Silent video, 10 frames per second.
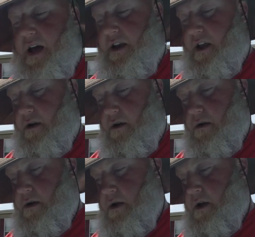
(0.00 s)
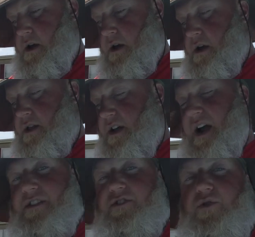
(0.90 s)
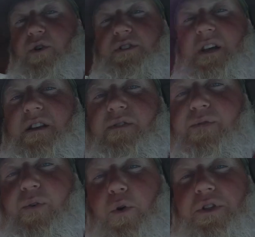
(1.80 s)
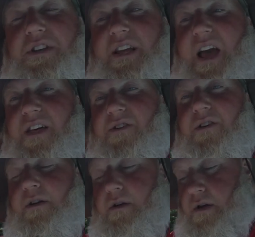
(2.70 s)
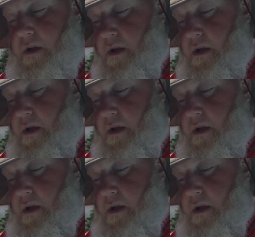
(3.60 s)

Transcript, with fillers: on here. The guy at the store said to fold it together,